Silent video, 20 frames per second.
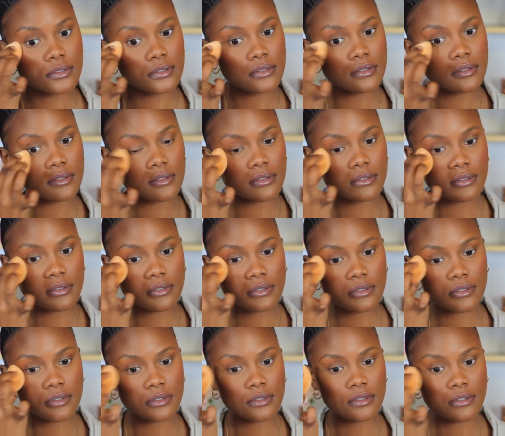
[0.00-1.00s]

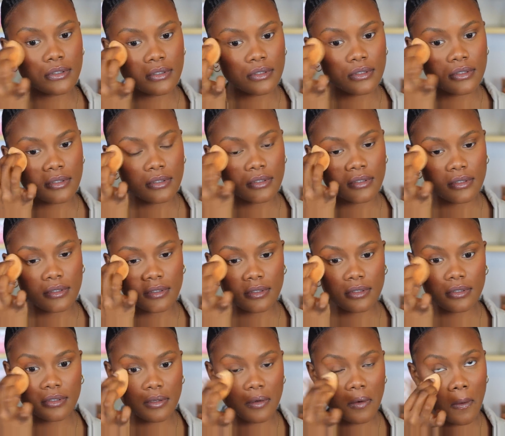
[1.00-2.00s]

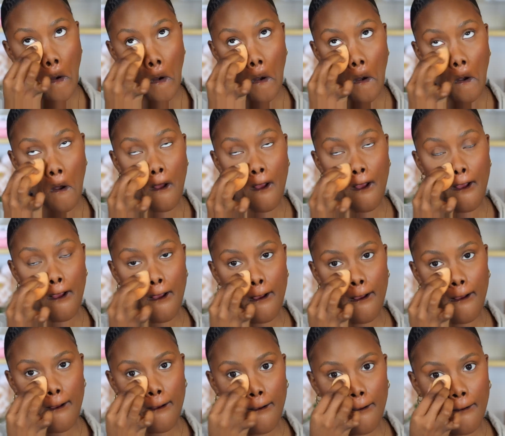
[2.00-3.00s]

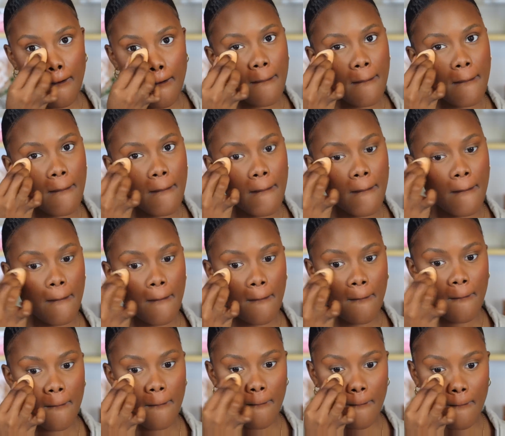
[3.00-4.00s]

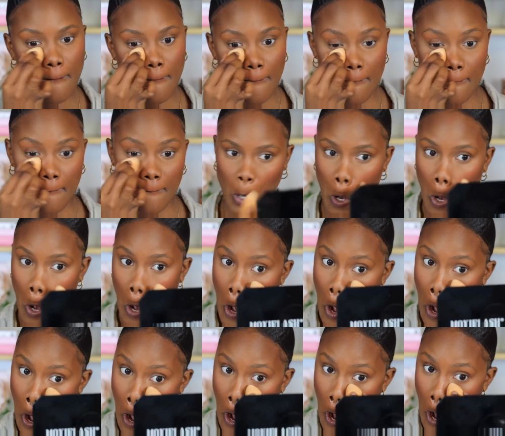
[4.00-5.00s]

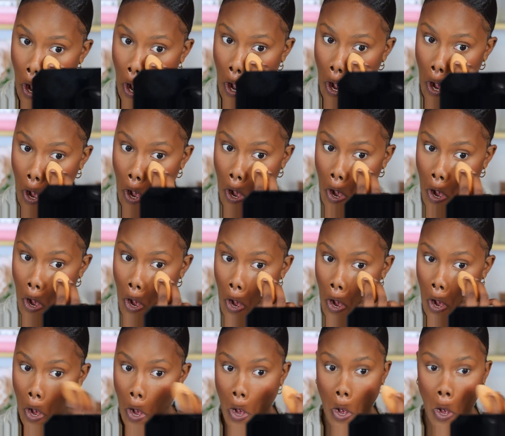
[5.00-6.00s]

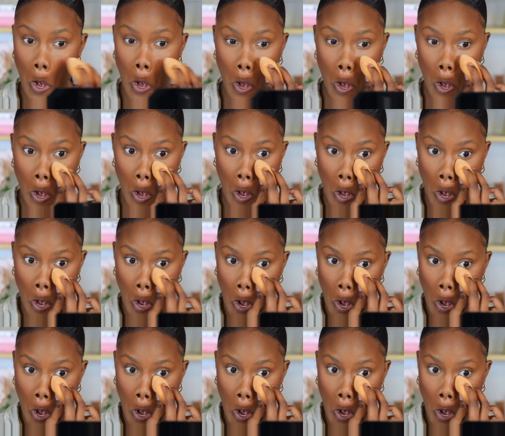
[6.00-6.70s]
Nothing is said.